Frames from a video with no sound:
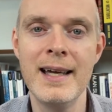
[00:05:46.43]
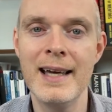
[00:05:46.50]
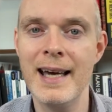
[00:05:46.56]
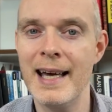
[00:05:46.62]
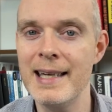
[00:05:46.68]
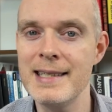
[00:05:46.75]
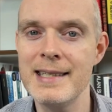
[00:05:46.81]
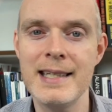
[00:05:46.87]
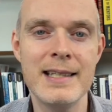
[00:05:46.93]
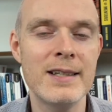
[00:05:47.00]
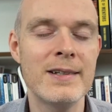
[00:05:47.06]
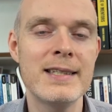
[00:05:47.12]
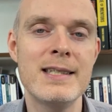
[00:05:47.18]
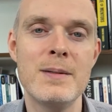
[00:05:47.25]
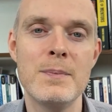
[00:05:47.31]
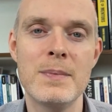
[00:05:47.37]
18,
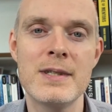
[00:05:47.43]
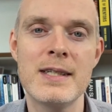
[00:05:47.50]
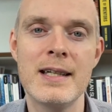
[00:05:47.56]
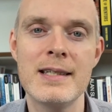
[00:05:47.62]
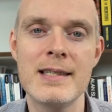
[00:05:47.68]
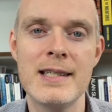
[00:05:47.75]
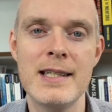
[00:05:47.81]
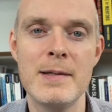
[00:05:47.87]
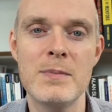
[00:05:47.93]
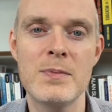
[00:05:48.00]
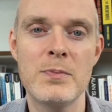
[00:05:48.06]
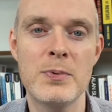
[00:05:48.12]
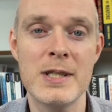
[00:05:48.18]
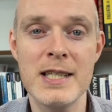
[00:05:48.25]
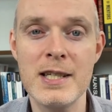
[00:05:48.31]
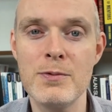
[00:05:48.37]
19% seems
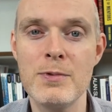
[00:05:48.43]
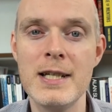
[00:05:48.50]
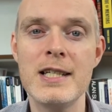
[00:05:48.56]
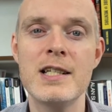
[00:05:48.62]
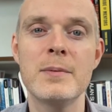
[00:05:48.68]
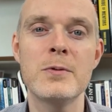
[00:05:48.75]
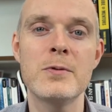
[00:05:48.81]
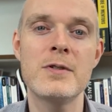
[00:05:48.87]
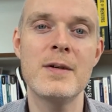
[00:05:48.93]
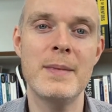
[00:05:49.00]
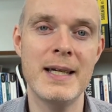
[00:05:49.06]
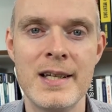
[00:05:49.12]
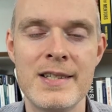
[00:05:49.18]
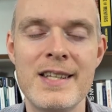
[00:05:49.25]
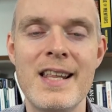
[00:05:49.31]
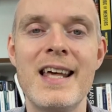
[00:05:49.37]
pretty reasonable to
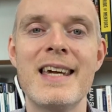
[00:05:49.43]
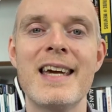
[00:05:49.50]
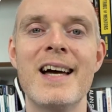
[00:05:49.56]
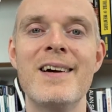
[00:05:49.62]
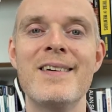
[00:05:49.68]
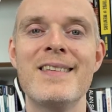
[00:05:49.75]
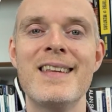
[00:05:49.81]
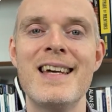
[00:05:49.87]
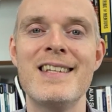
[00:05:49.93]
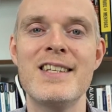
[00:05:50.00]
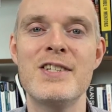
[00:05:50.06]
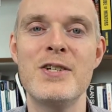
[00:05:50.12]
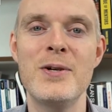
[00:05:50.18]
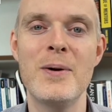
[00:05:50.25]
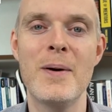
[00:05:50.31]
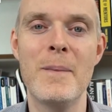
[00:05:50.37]
me. So there you go, there's the
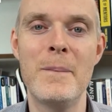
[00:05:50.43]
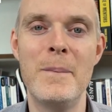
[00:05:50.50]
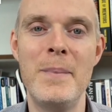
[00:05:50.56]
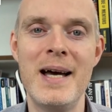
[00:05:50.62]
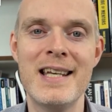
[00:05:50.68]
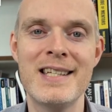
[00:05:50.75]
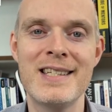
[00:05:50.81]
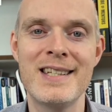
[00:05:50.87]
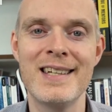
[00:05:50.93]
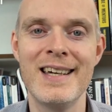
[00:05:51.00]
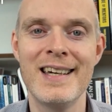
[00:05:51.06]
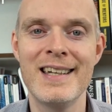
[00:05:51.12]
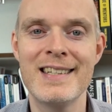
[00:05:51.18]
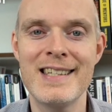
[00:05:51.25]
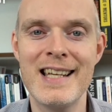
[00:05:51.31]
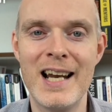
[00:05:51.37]
two best
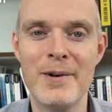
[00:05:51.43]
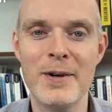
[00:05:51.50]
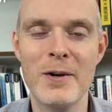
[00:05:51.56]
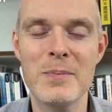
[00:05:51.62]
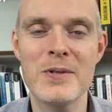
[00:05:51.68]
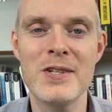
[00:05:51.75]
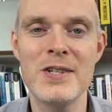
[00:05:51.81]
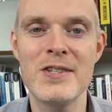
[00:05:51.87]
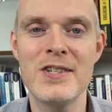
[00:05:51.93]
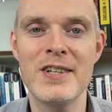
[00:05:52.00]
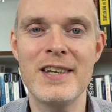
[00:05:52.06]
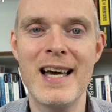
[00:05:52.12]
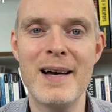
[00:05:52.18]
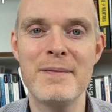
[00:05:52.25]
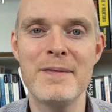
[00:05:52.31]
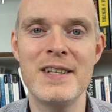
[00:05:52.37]
salary options that you
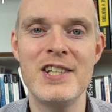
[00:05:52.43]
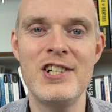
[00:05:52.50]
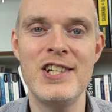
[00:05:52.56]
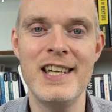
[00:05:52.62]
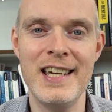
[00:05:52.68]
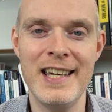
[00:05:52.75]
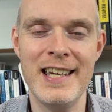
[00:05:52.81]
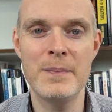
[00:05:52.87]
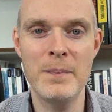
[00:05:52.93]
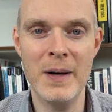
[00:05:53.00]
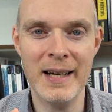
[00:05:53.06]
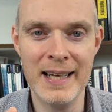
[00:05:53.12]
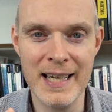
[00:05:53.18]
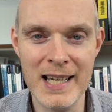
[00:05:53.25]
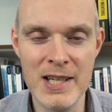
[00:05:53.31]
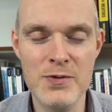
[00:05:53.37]
have this year, but
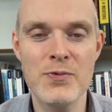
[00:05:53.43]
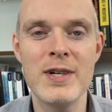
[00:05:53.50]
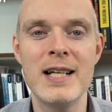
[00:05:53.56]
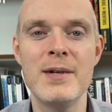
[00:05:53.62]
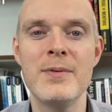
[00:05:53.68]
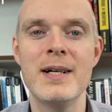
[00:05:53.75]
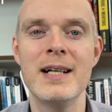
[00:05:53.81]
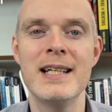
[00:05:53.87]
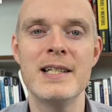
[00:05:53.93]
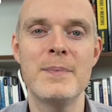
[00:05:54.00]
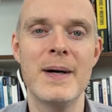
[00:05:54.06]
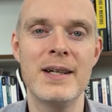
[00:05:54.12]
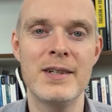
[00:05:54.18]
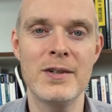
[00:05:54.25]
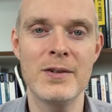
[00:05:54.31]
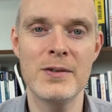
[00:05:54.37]
it is really, really
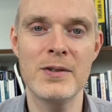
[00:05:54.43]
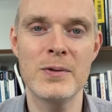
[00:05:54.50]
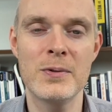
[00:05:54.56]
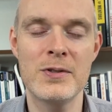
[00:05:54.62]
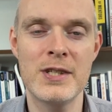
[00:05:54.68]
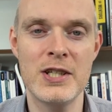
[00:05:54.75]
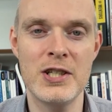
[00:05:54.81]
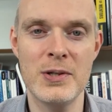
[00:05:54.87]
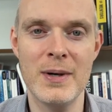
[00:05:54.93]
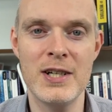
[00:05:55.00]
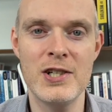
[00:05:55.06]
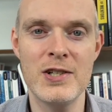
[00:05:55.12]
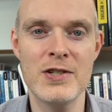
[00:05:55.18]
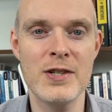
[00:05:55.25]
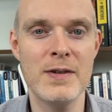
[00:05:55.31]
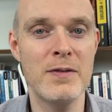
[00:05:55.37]
dependent on your
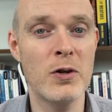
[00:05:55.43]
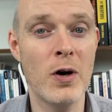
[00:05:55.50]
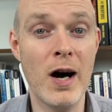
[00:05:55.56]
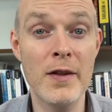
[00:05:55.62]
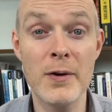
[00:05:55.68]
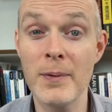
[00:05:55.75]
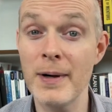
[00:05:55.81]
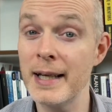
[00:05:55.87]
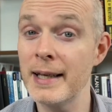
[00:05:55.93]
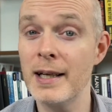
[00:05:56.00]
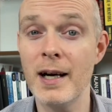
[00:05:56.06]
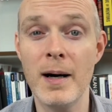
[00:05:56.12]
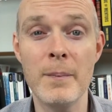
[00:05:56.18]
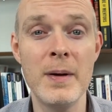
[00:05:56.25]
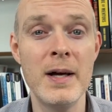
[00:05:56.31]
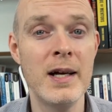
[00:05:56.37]
situation. So if you've got other
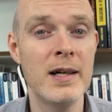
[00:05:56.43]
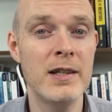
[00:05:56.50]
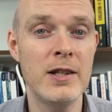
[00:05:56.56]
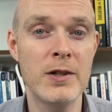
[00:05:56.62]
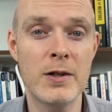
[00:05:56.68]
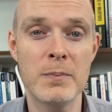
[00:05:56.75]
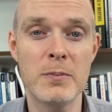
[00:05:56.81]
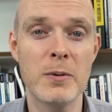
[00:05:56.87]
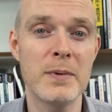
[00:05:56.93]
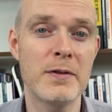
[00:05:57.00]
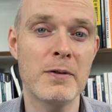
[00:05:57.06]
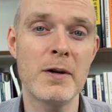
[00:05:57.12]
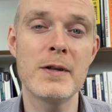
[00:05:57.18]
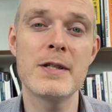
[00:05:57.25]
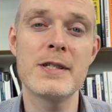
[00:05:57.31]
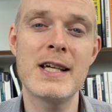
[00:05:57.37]
income, you can probably
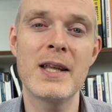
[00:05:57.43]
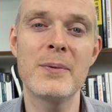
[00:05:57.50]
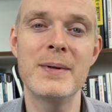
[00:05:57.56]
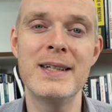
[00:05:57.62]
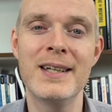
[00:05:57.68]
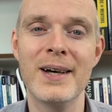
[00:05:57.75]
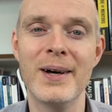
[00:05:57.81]
throw this out the window.